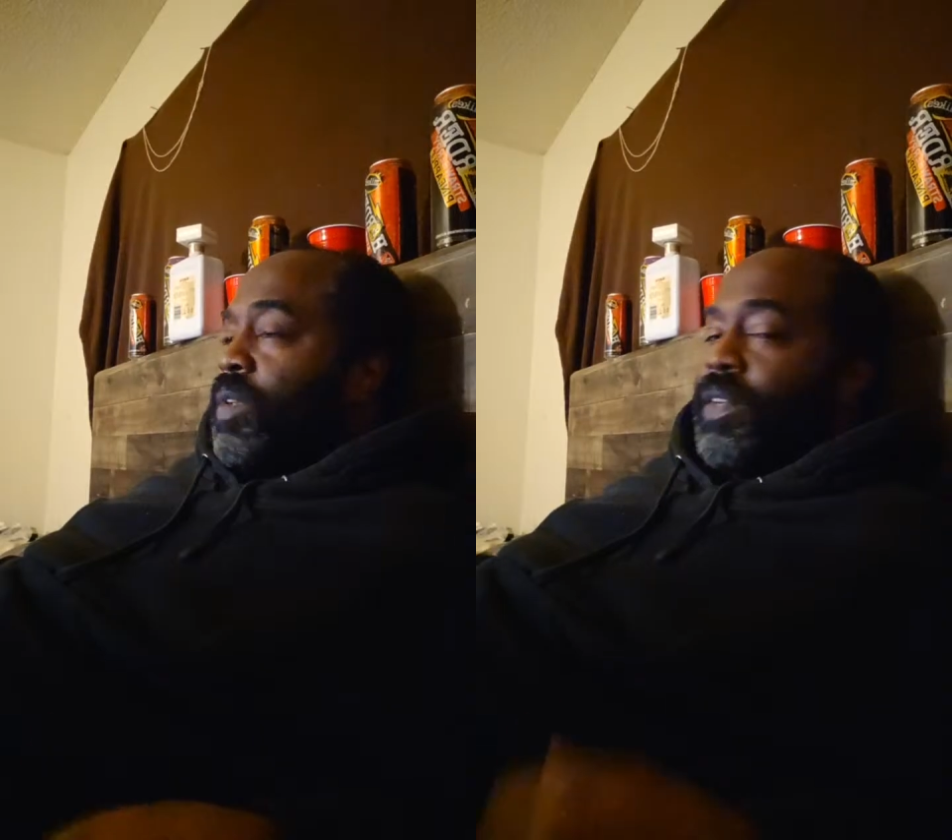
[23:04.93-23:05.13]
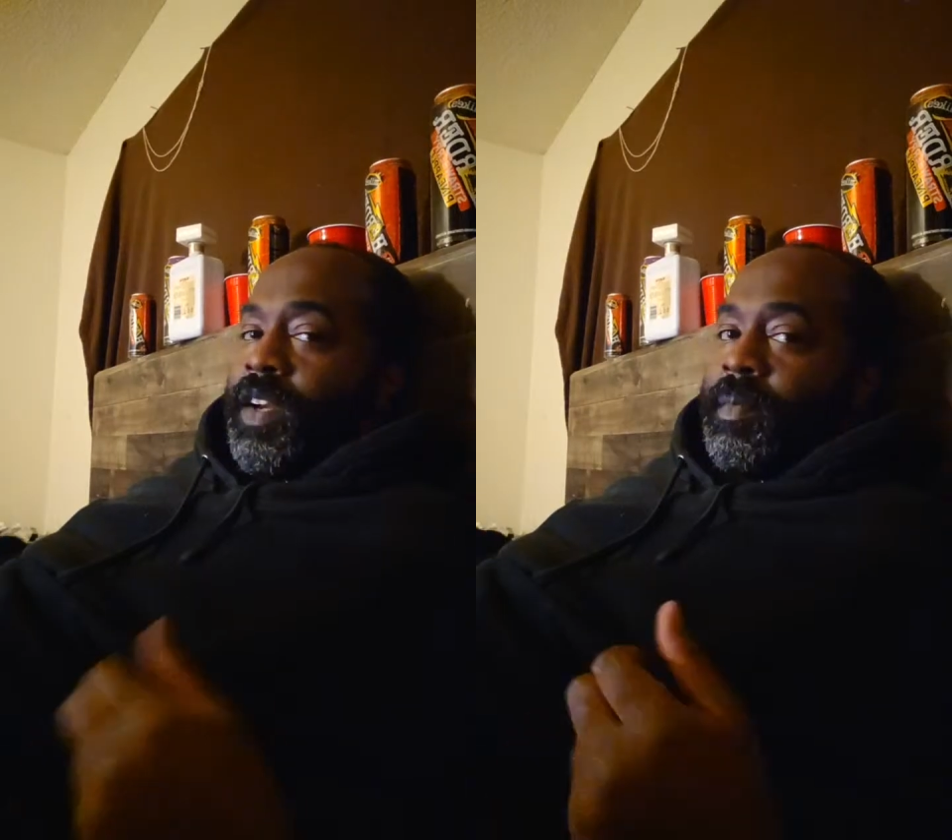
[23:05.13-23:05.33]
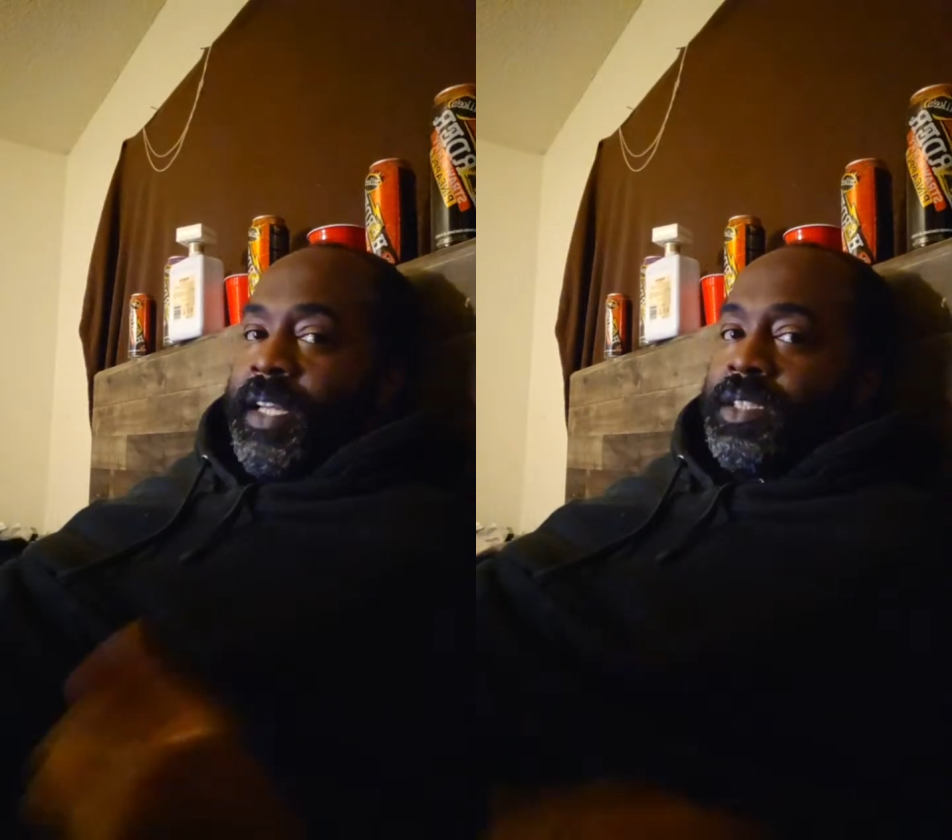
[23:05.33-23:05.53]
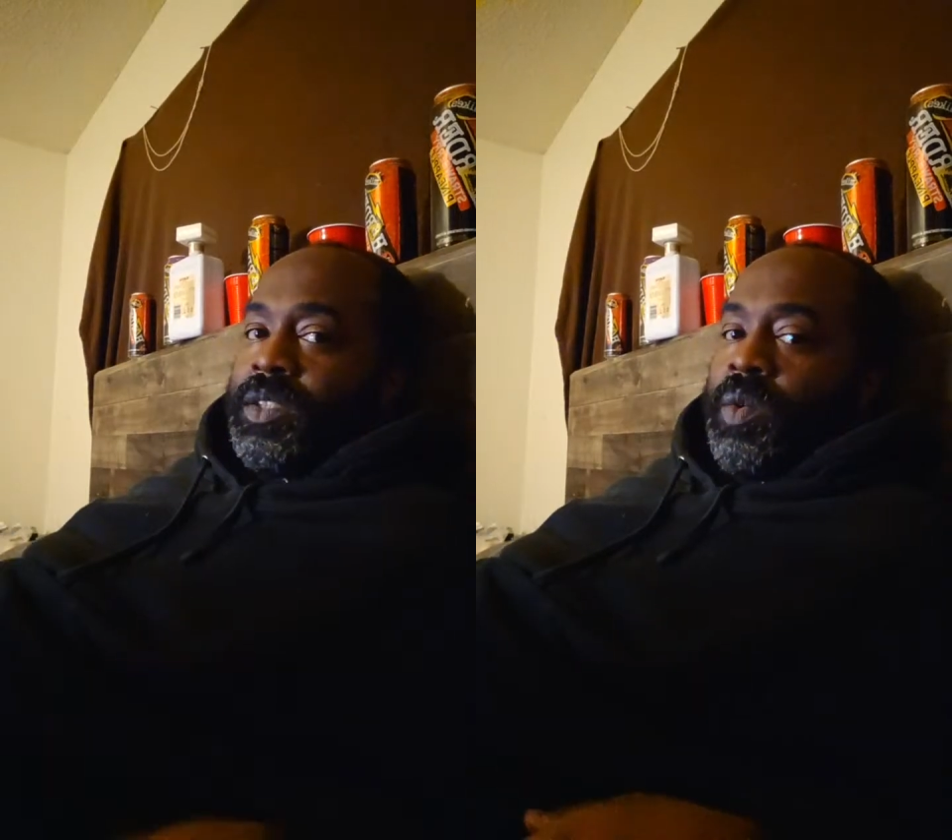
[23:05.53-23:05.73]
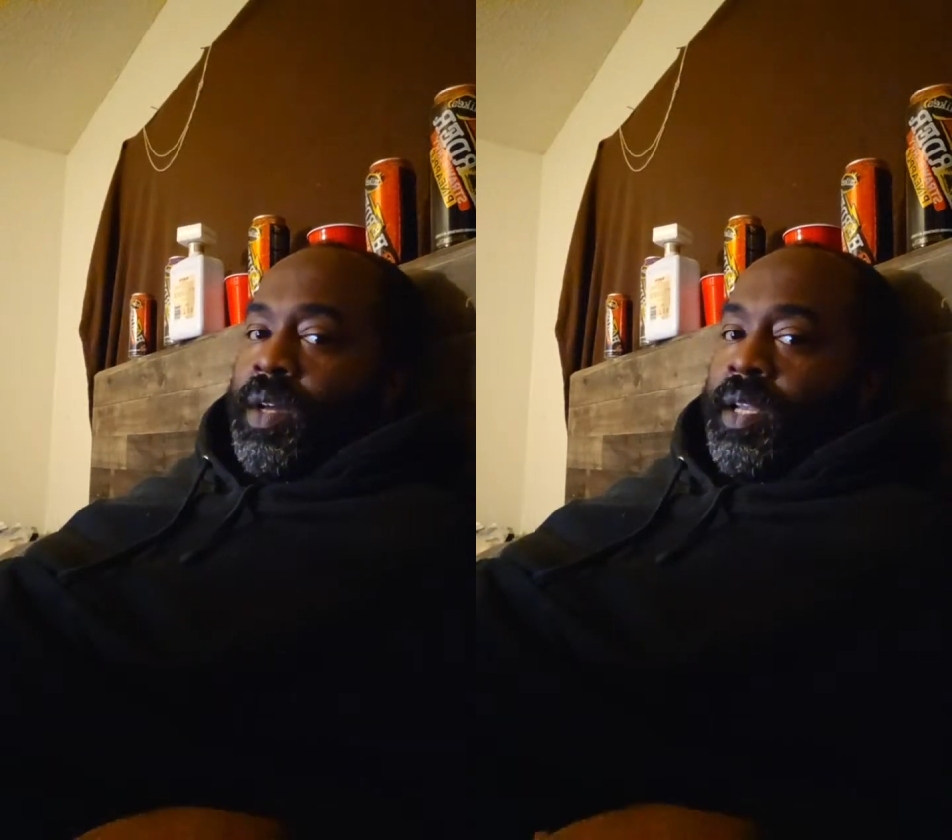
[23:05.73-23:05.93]
if everybody's
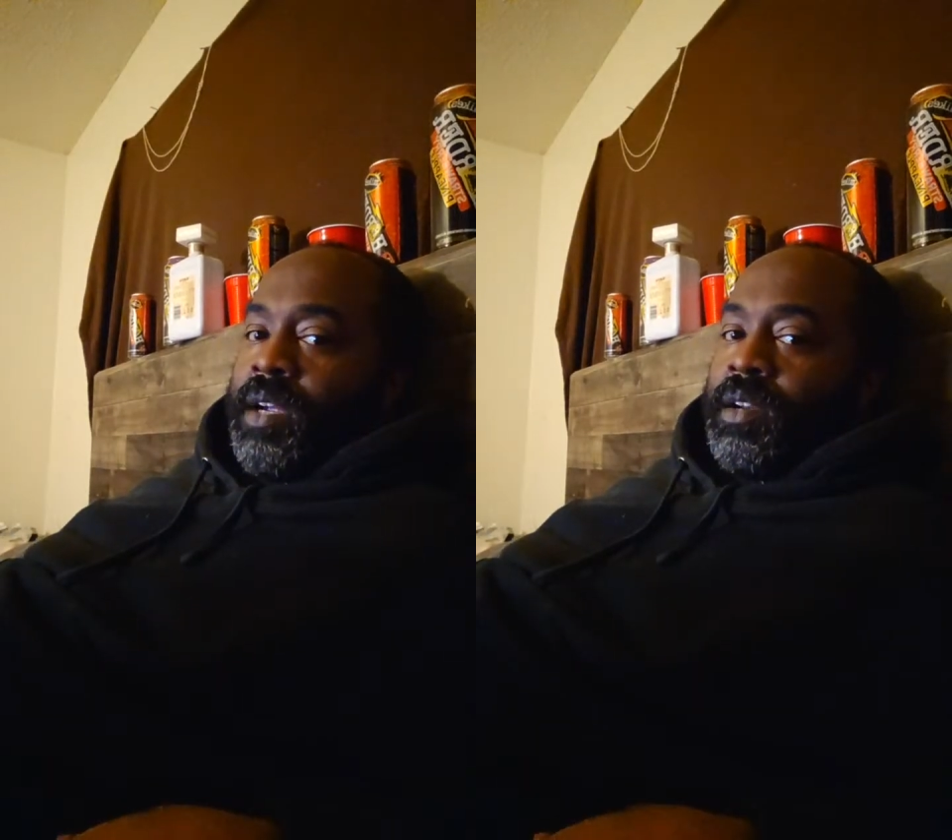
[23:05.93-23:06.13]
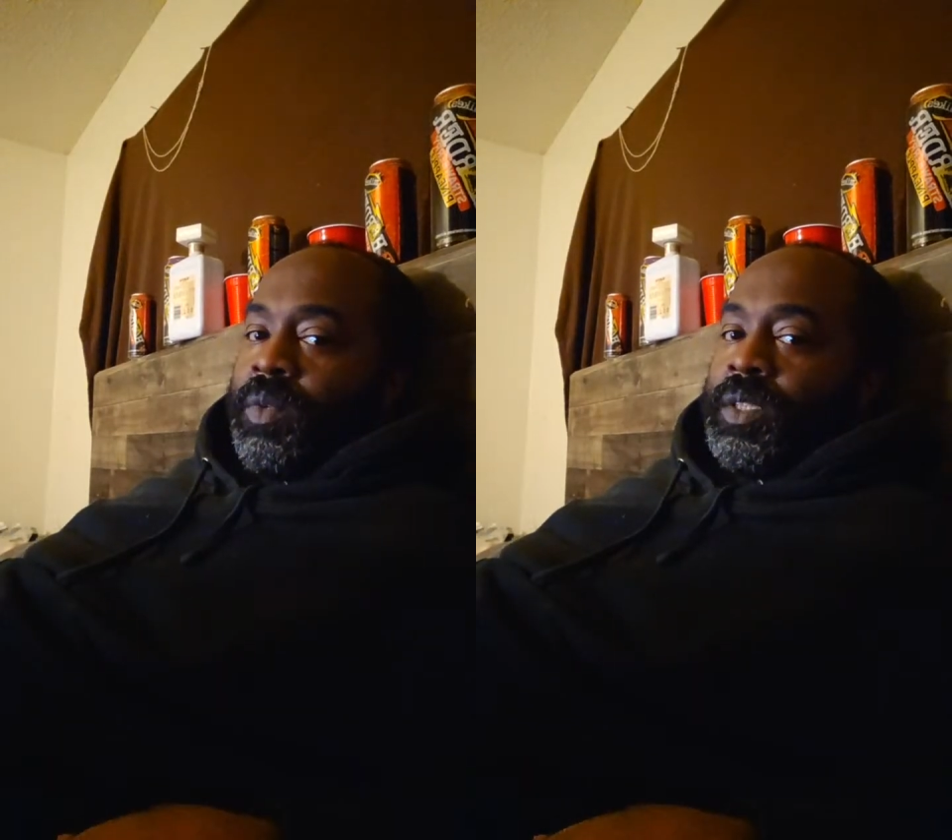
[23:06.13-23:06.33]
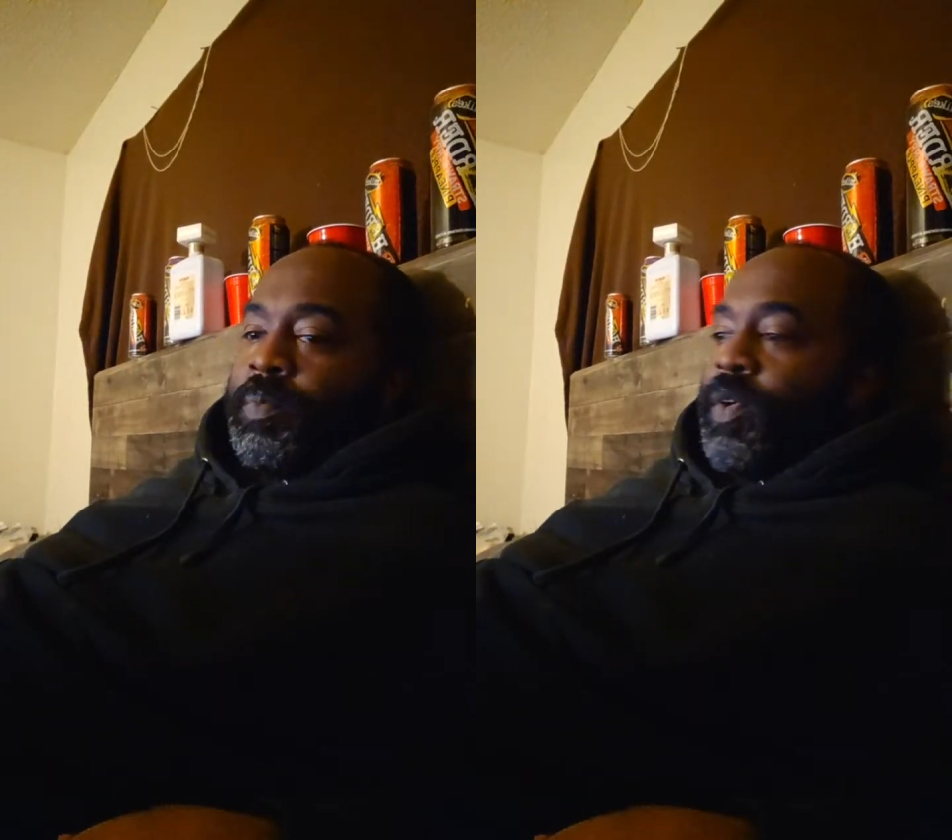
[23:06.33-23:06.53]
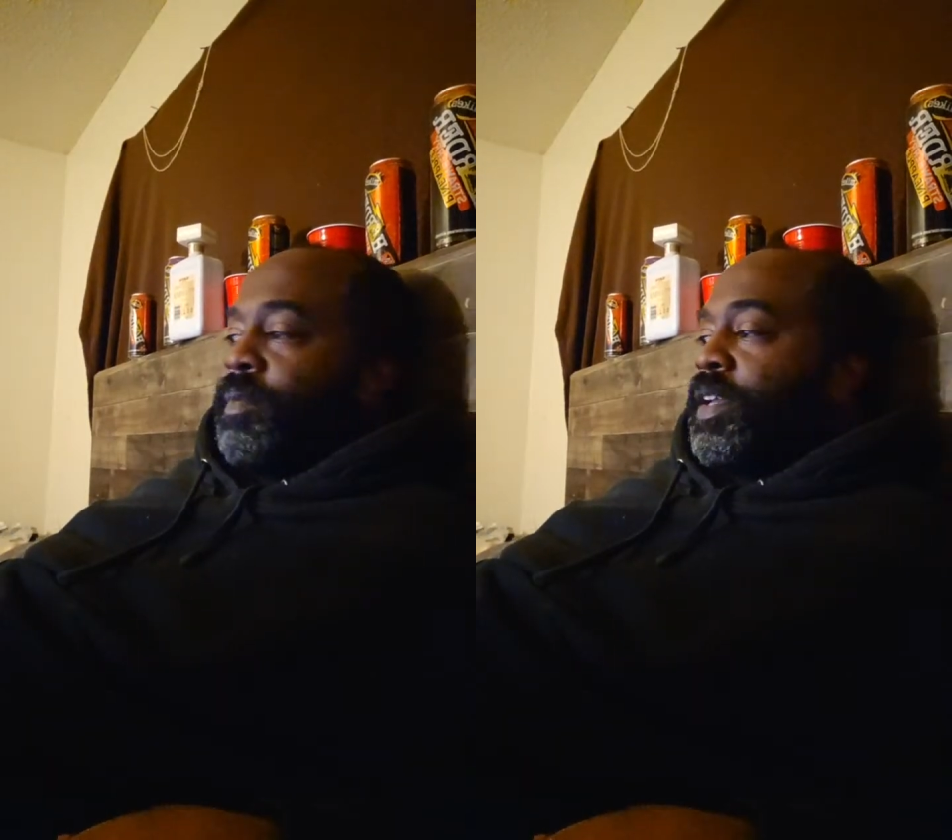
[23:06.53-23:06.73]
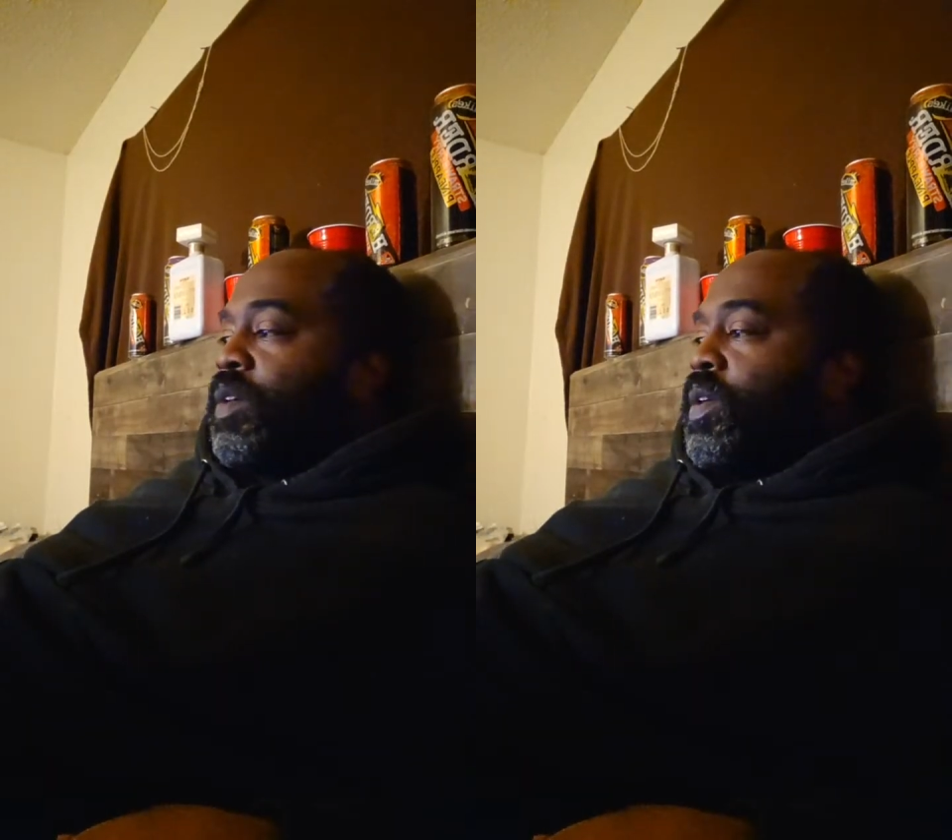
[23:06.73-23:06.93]
going there, then what's the point
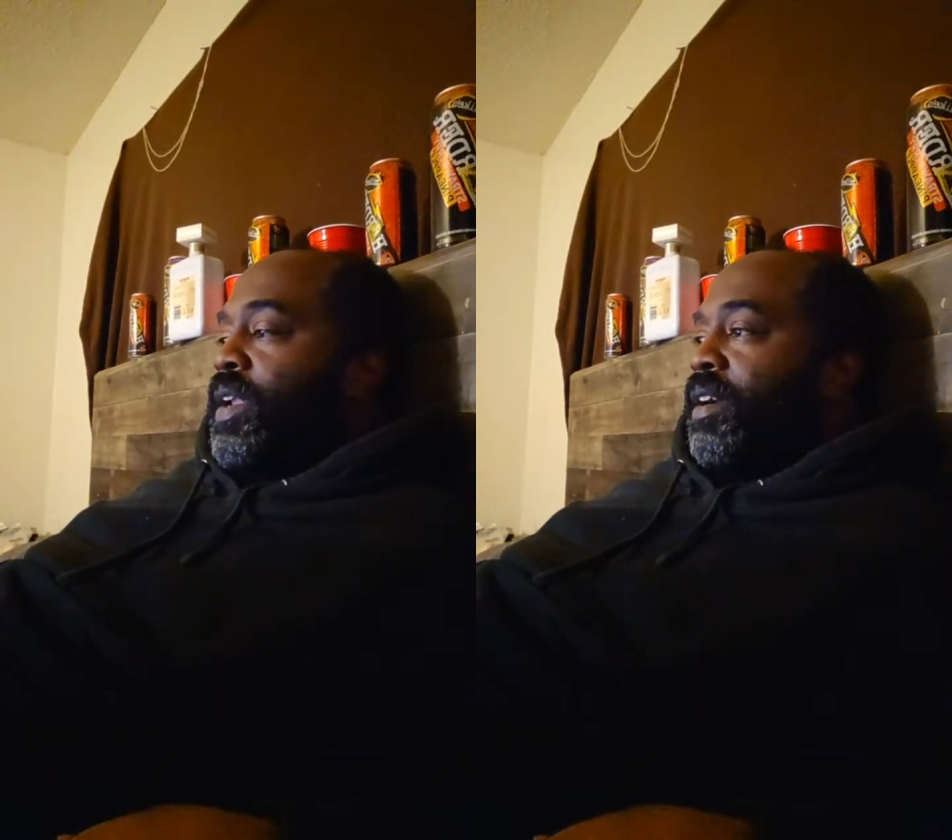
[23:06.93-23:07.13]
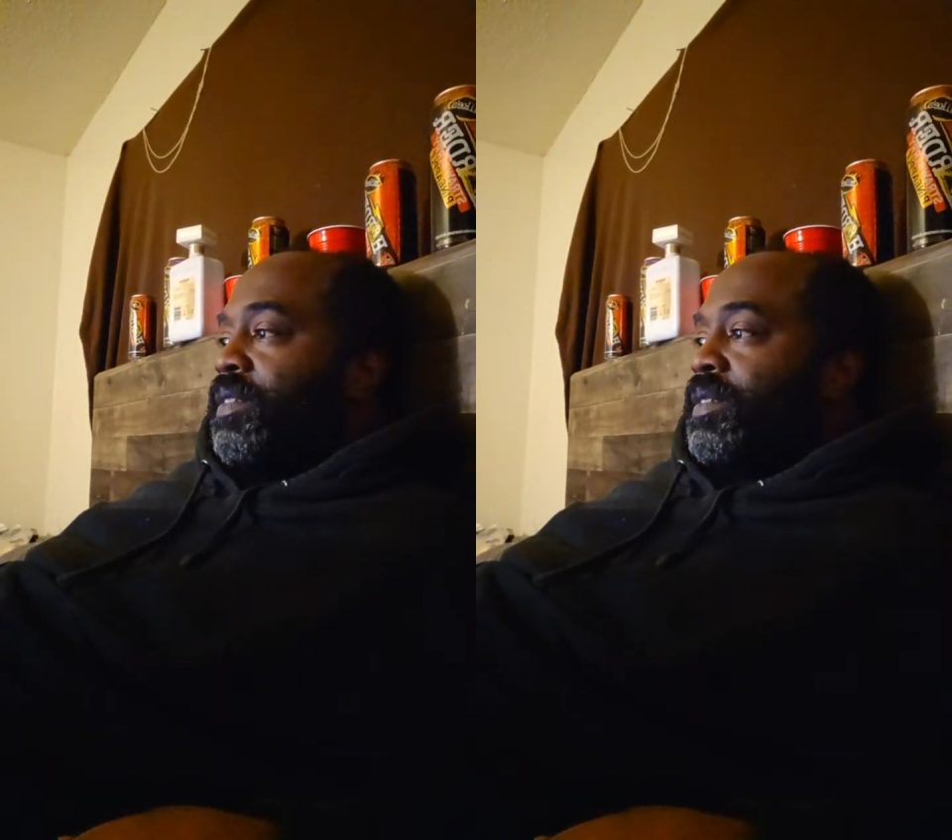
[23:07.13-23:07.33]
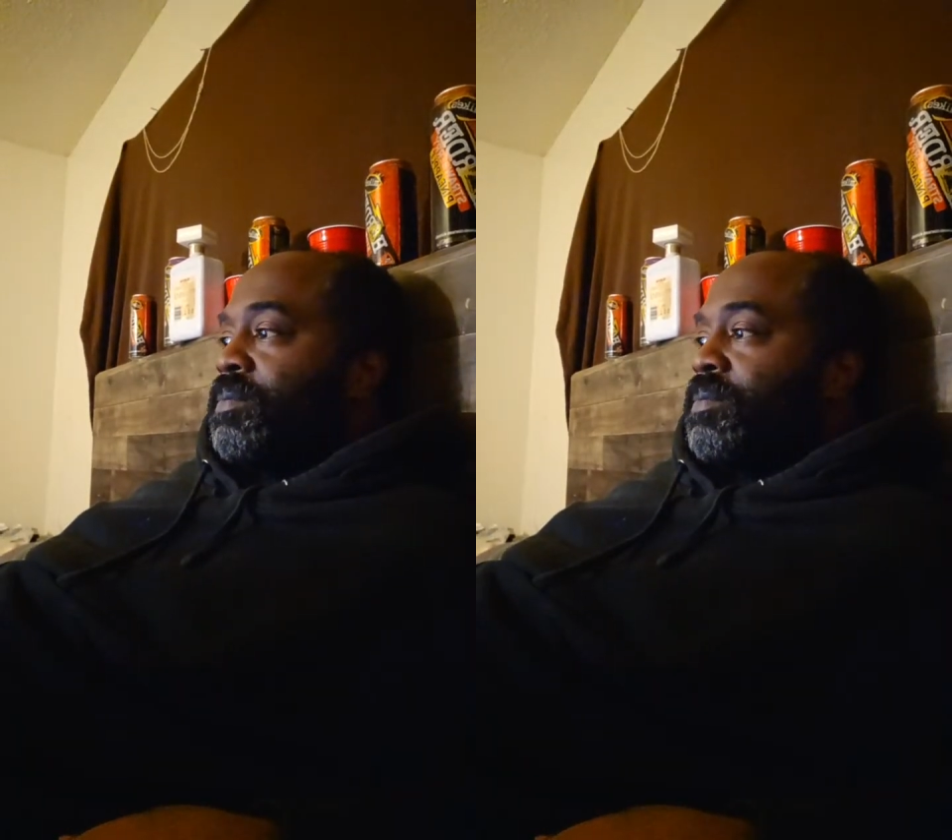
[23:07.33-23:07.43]
of me going there?